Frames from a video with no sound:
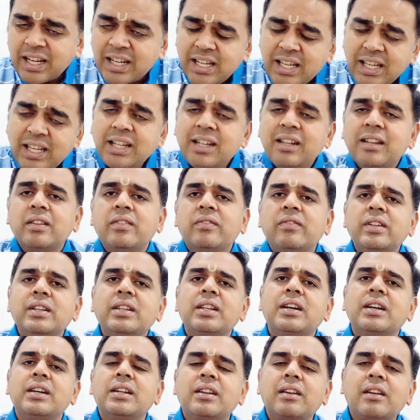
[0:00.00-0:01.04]
clean with
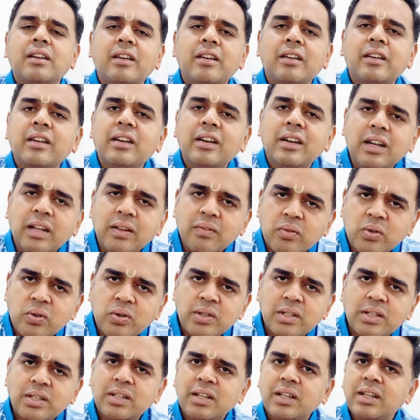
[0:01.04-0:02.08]
her
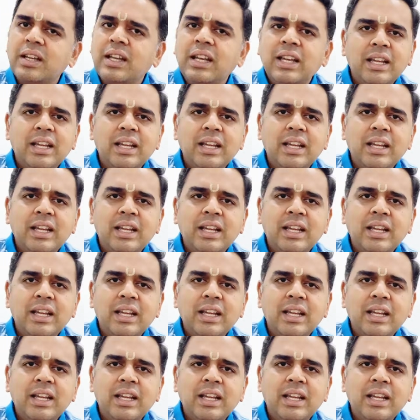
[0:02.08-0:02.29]
devotion.